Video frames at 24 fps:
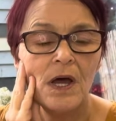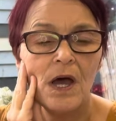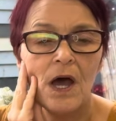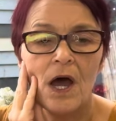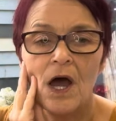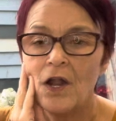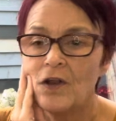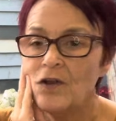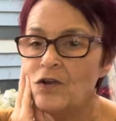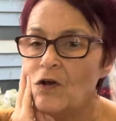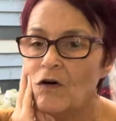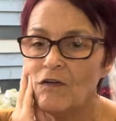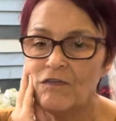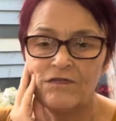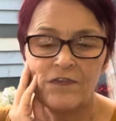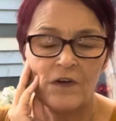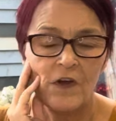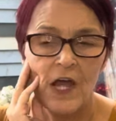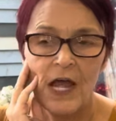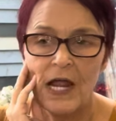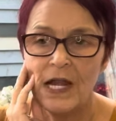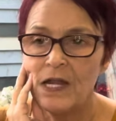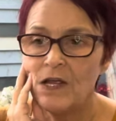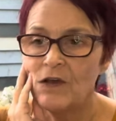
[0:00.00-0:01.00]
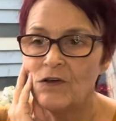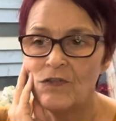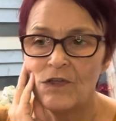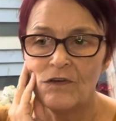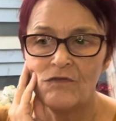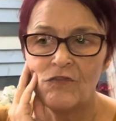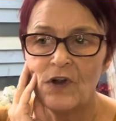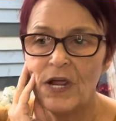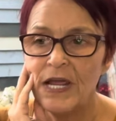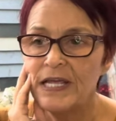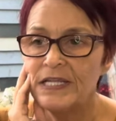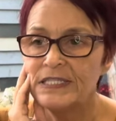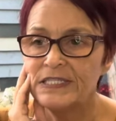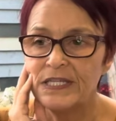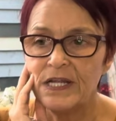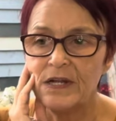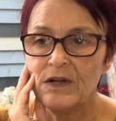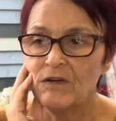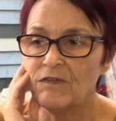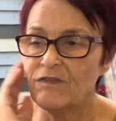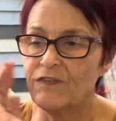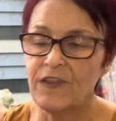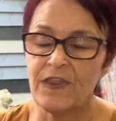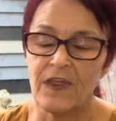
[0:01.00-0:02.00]
And not for any other reason
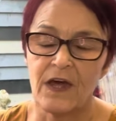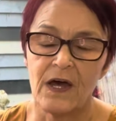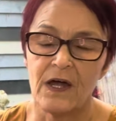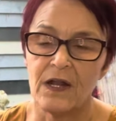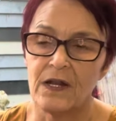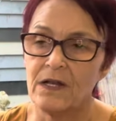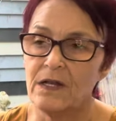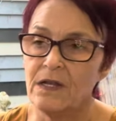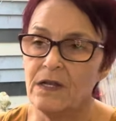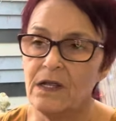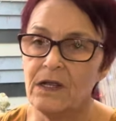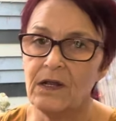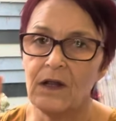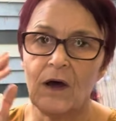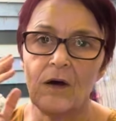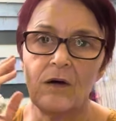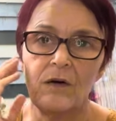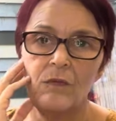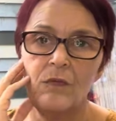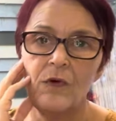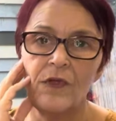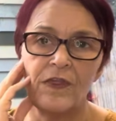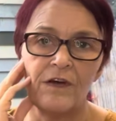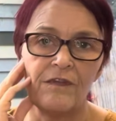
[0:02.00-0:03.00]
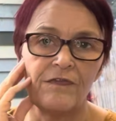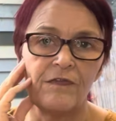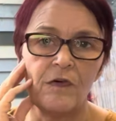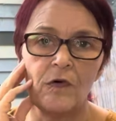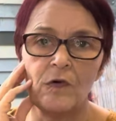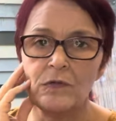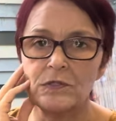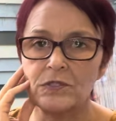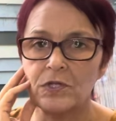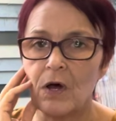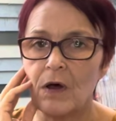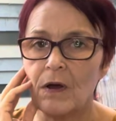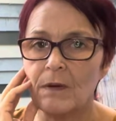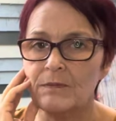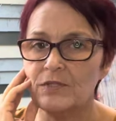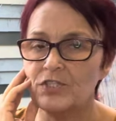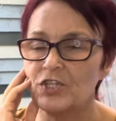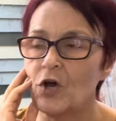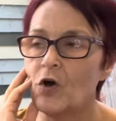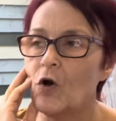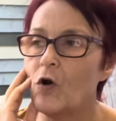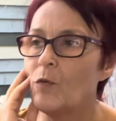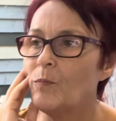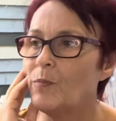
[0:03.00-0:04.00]
other than, you know, with a full-time
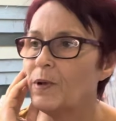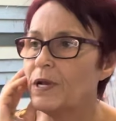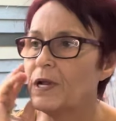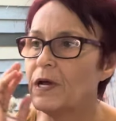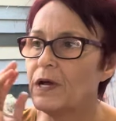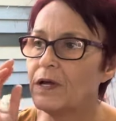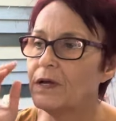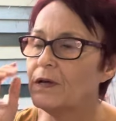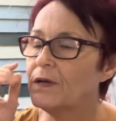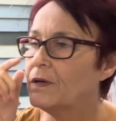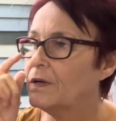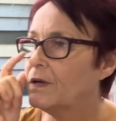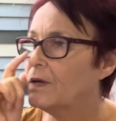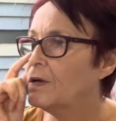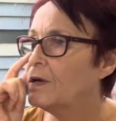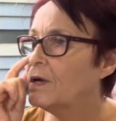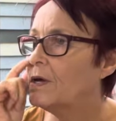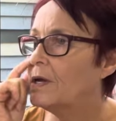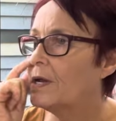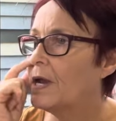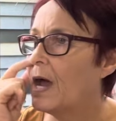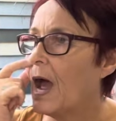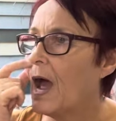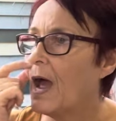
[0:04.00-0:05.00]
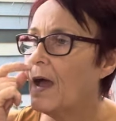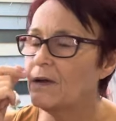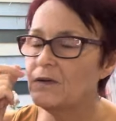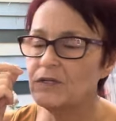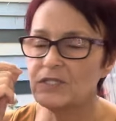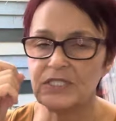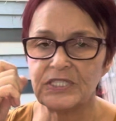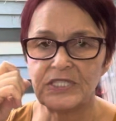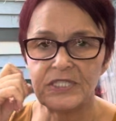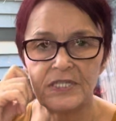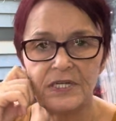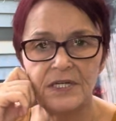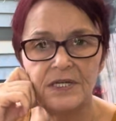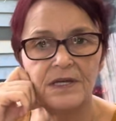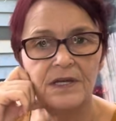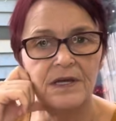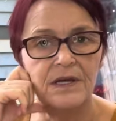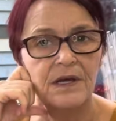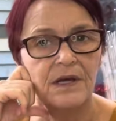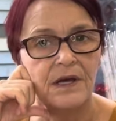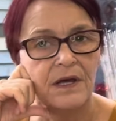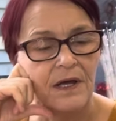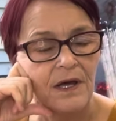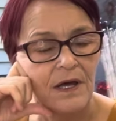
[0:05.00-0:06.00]
job and a house to
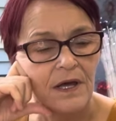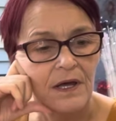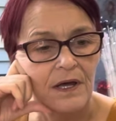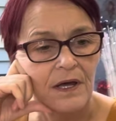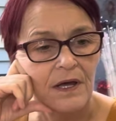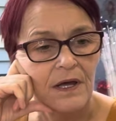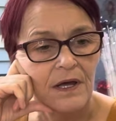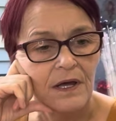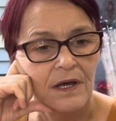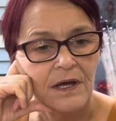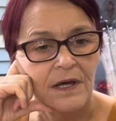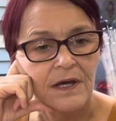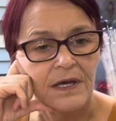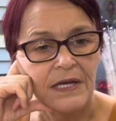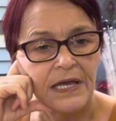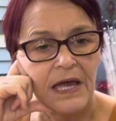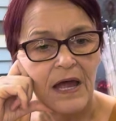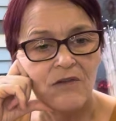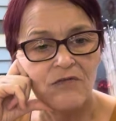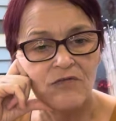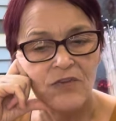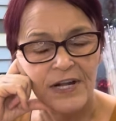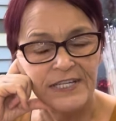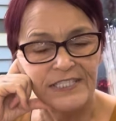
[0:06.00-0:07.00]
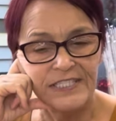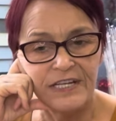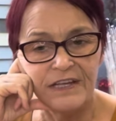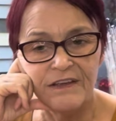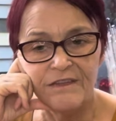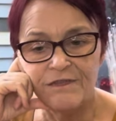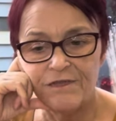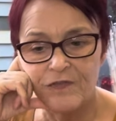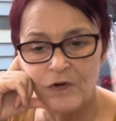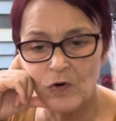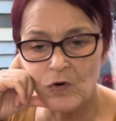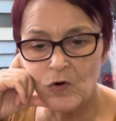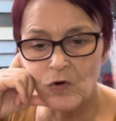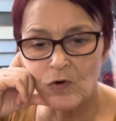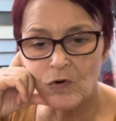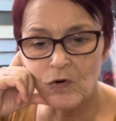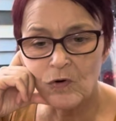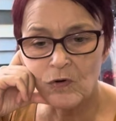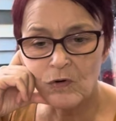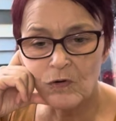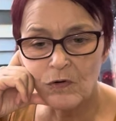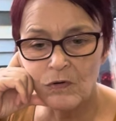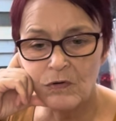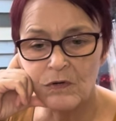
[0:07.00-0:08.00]
get ready
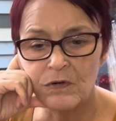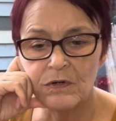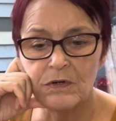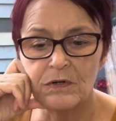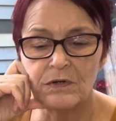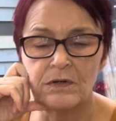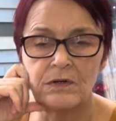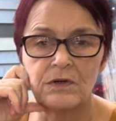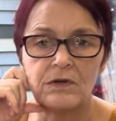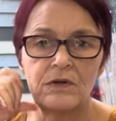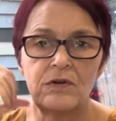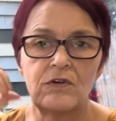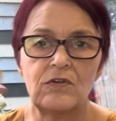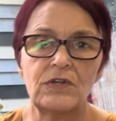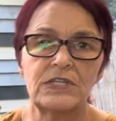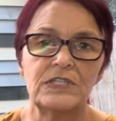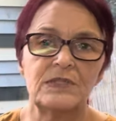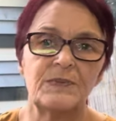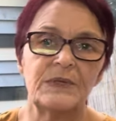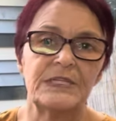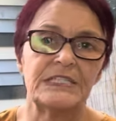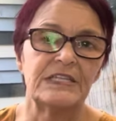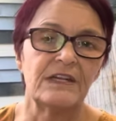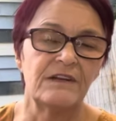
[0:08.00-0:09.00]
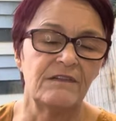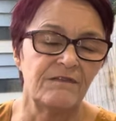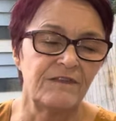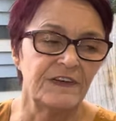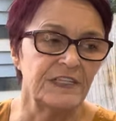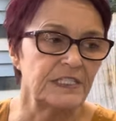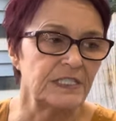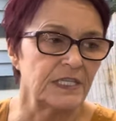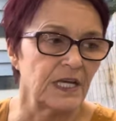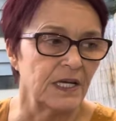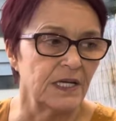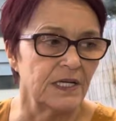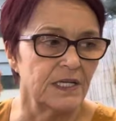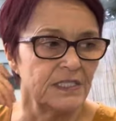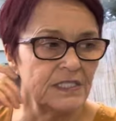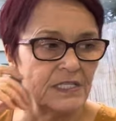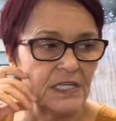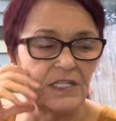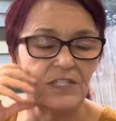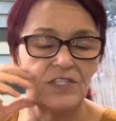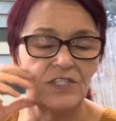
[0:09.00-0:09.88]
for Christmas and visitors,